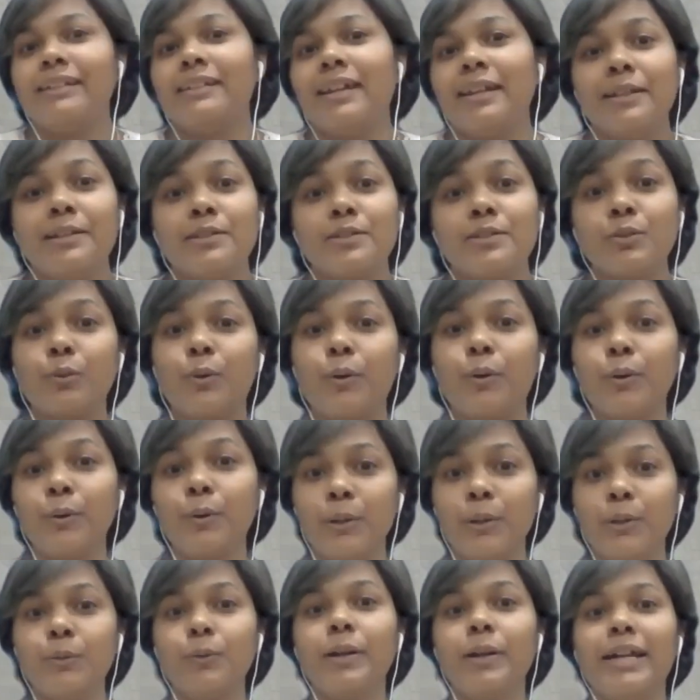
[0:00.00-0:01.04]
and it's not
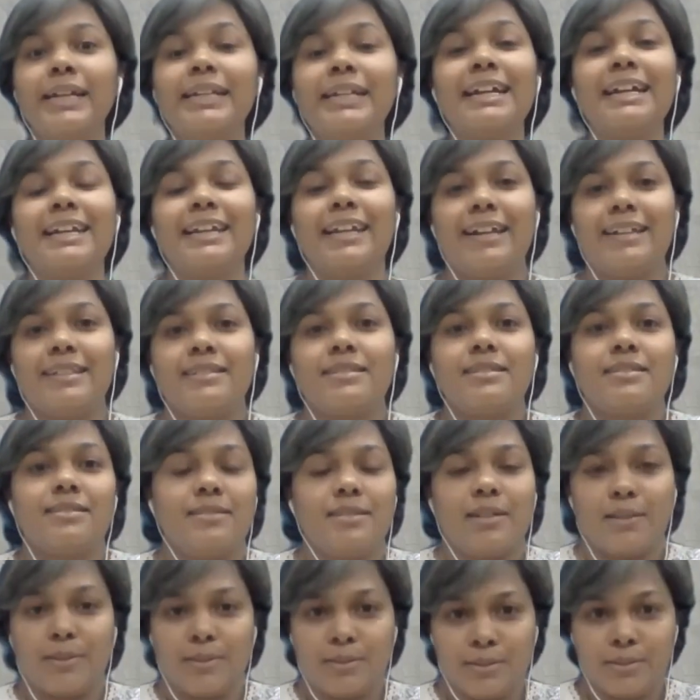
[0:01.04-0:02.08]
going to get cleansed
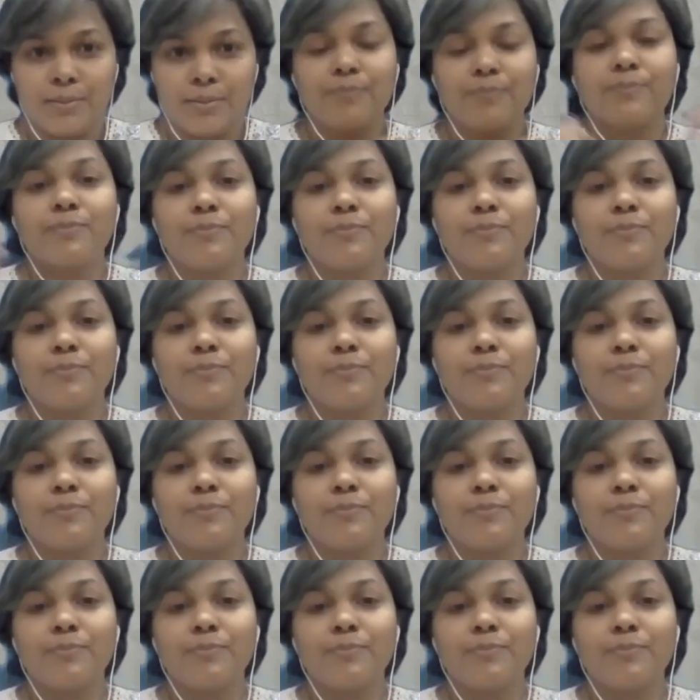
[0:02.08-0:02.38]
just,